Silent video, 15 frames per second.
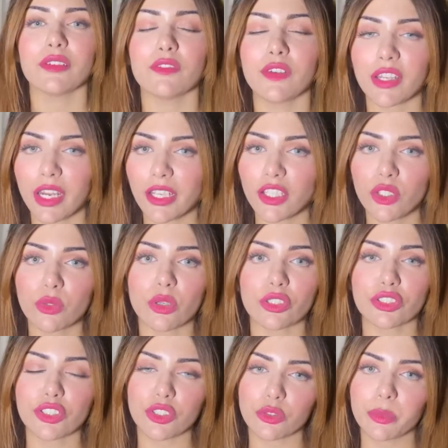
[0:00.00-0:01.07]
vidIQ or
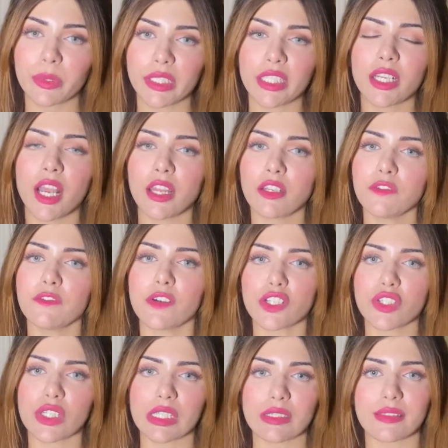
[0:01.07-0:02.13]
TubeBuddy kind of
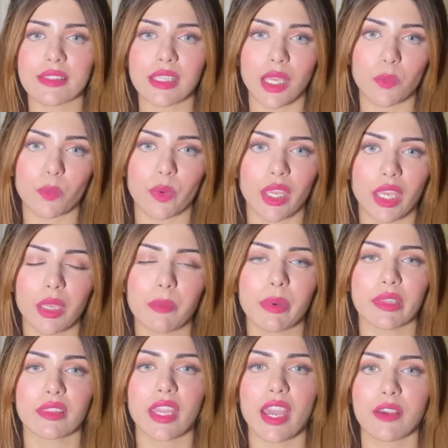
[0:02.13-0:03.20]
function in the same way,
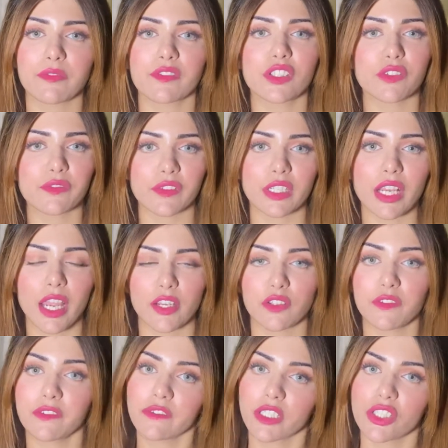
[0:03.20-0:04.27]
but they have different kind
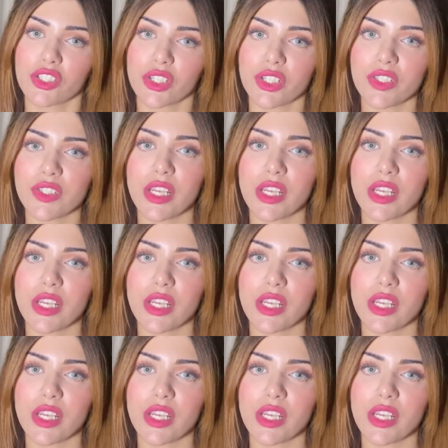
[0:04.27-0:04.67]
of features.